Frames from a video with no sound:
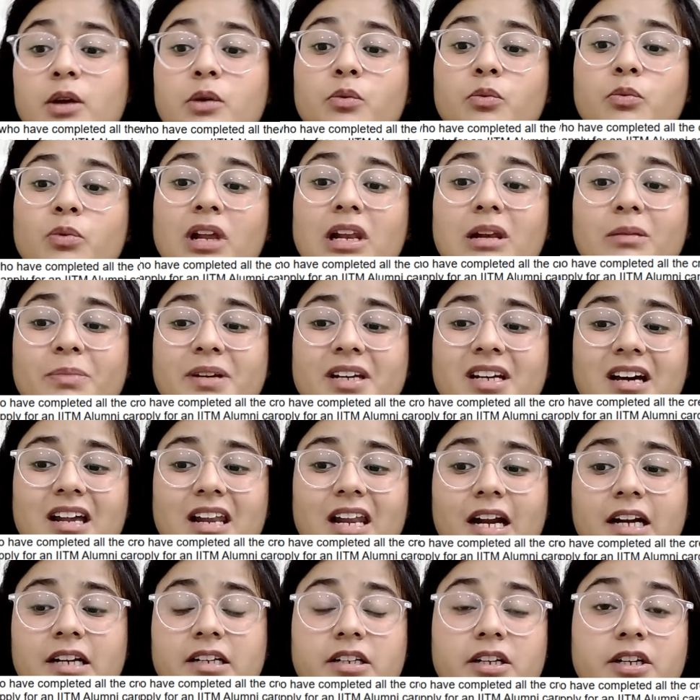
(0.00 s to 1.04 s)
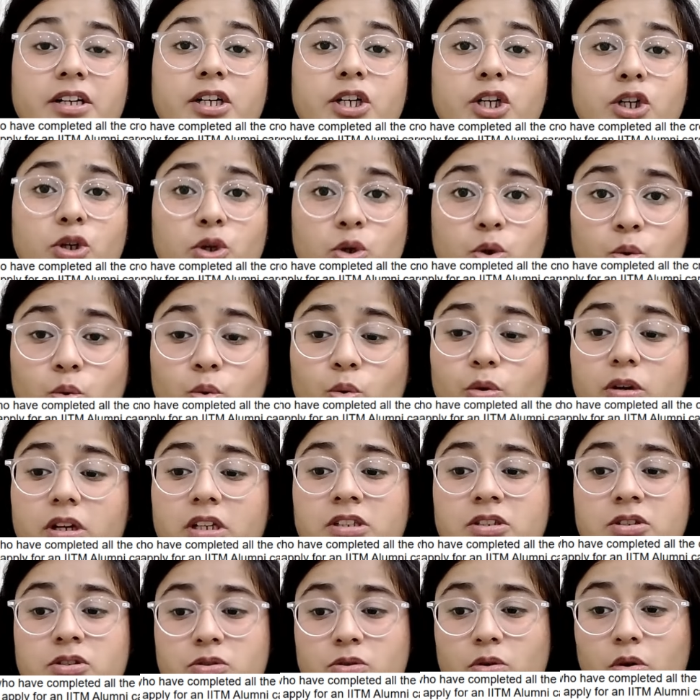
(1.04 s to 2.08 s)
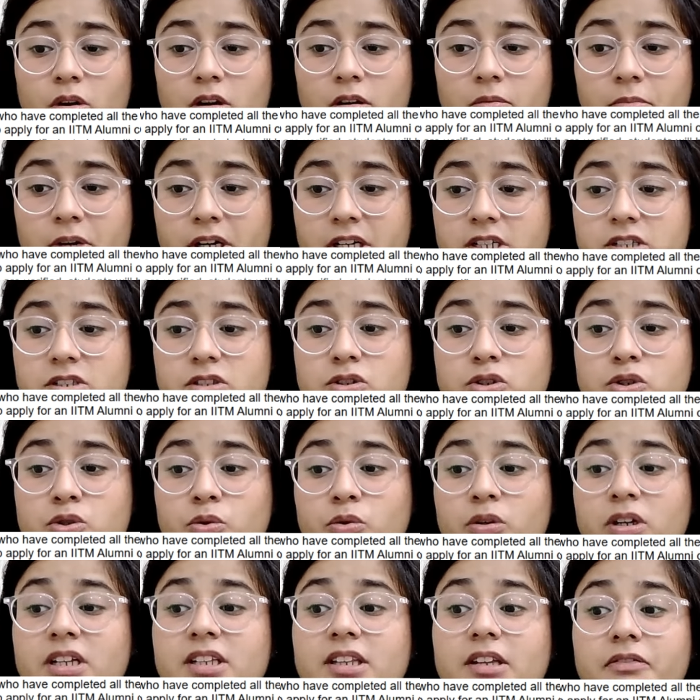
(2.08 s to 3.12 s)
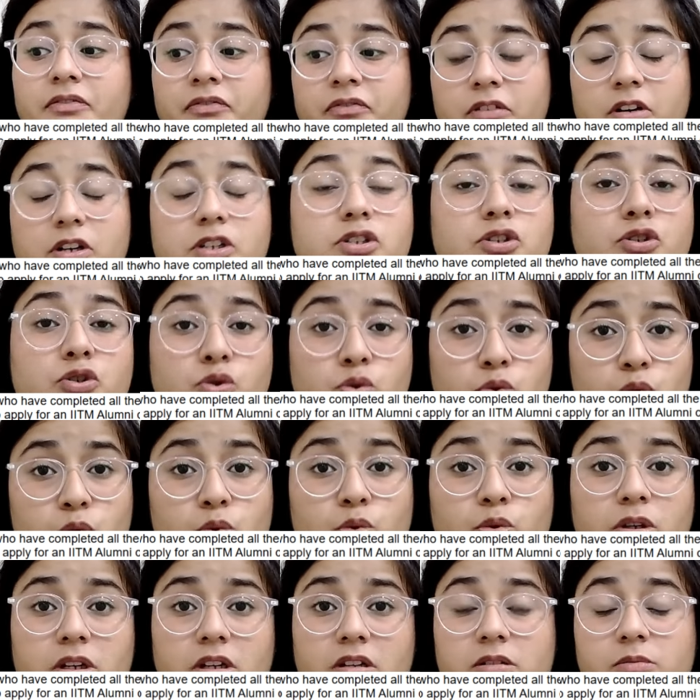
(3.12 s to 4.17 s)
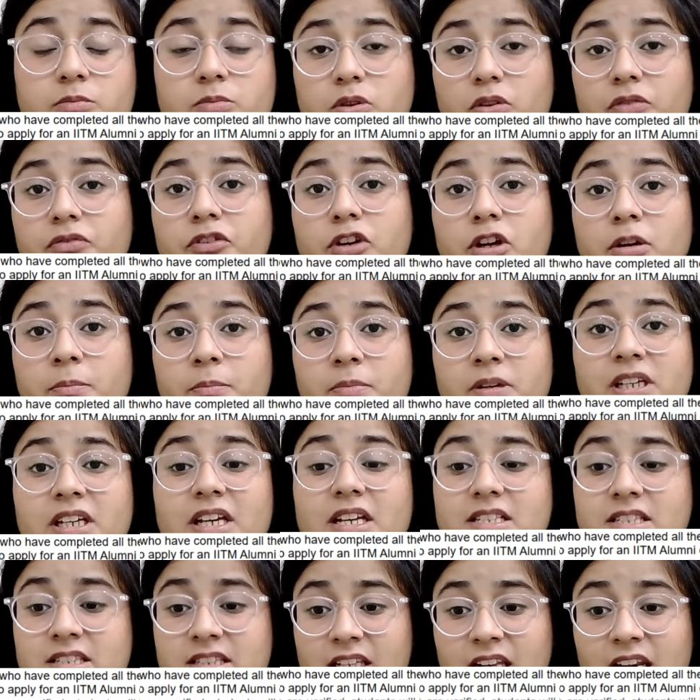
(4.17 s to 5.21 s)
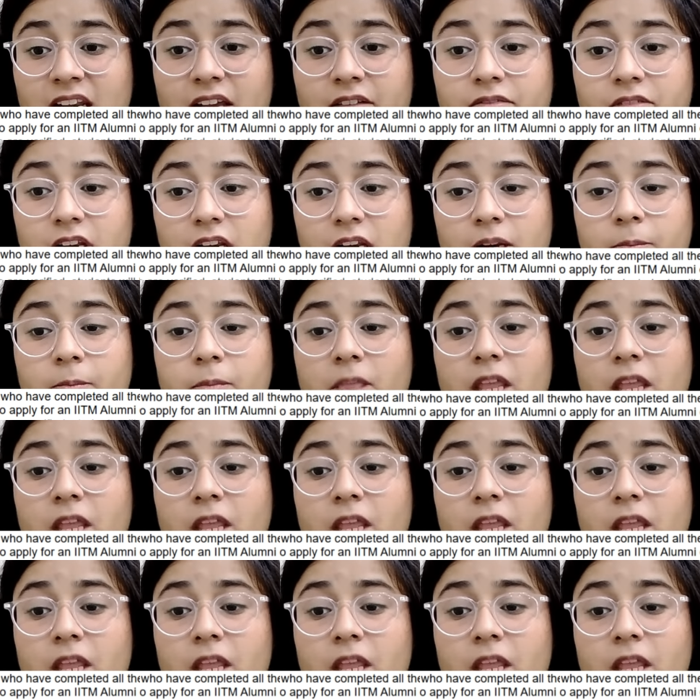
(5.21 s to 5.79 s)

will be collected in 2 installments during the first 2 terms of your BSc level,